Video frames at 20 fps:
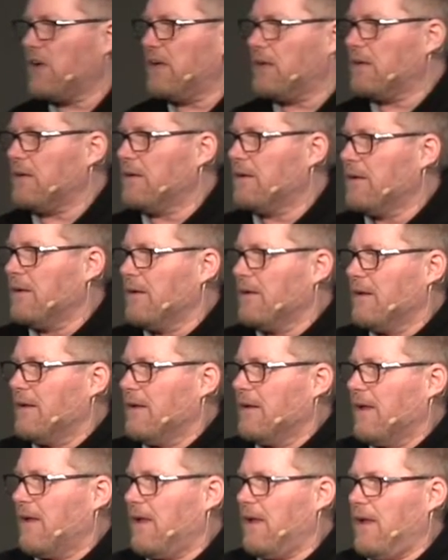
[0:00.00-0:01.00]
it,
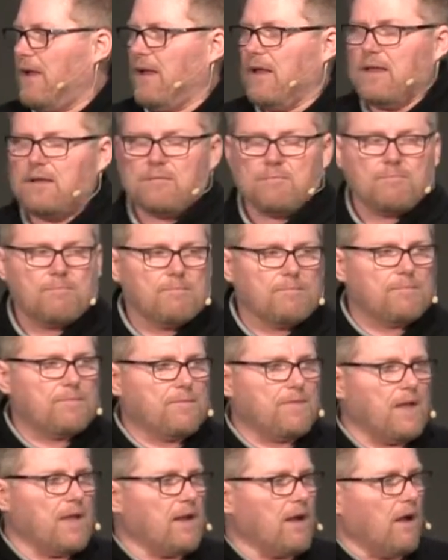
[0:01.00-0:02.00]
and
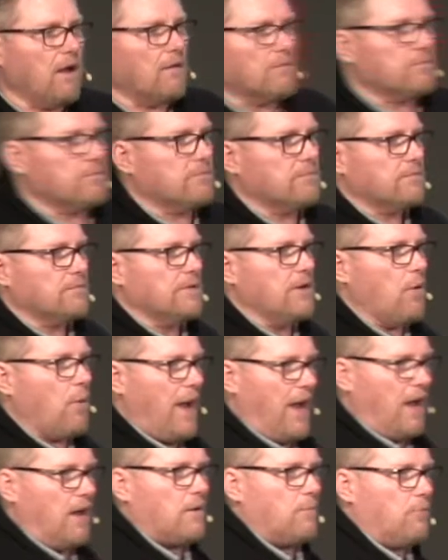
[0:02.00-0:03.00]
then I'll know
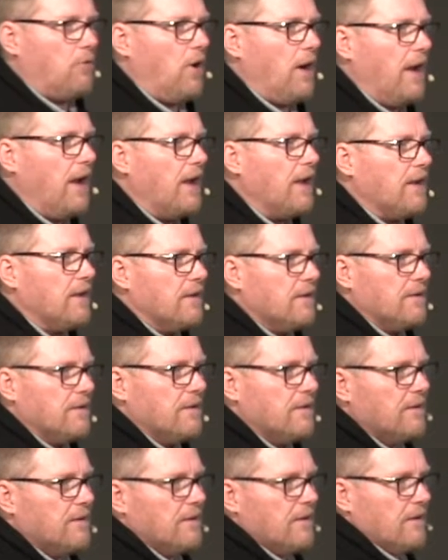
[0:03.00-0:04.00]
how to pray
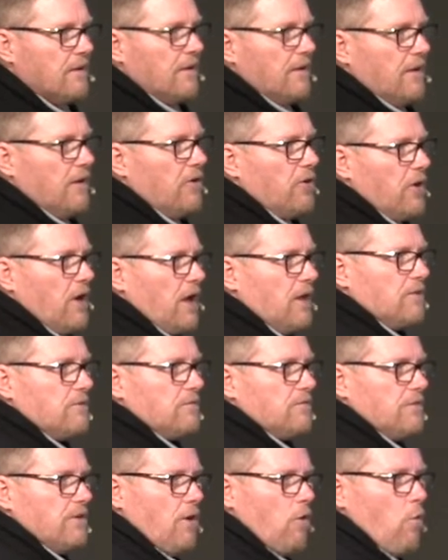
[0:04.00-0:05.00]
or I'll
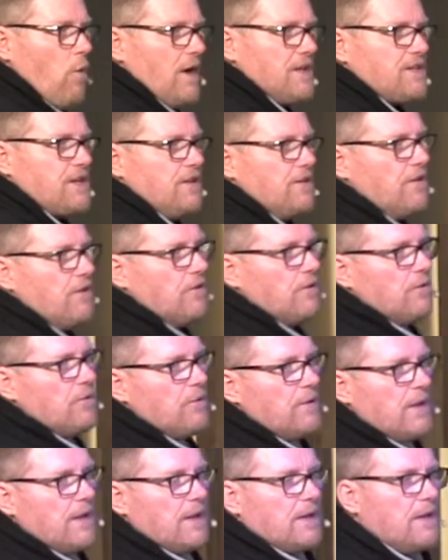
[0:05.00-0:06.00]
know what to
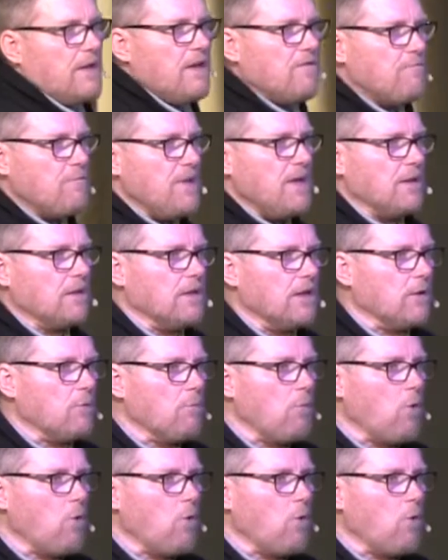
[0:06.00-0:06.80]
do. Give me a little